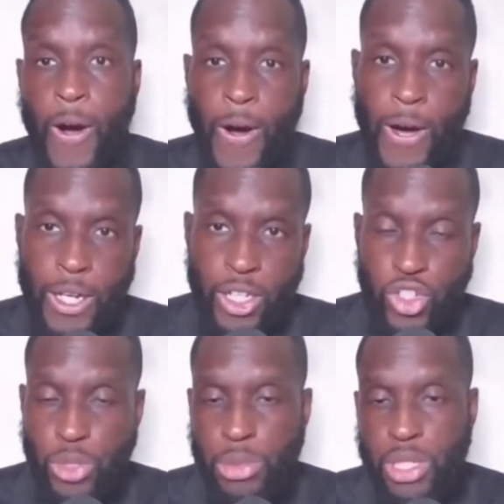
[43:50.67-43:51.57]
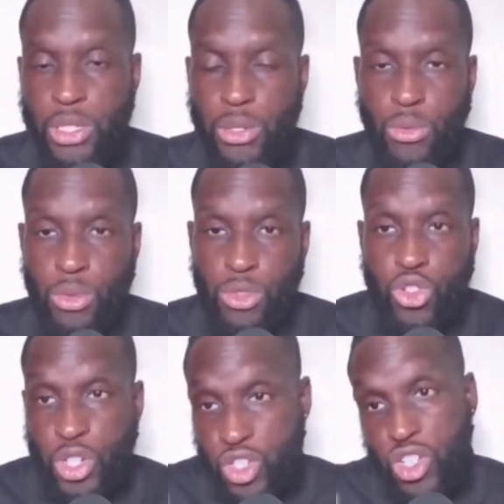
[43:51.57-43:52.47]
on LGBT
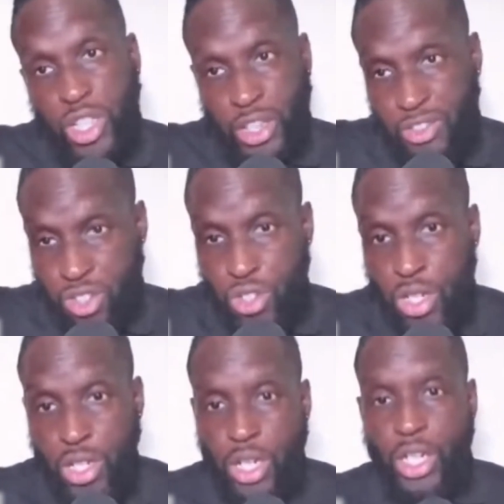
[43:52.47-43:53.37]
traditionally have stood on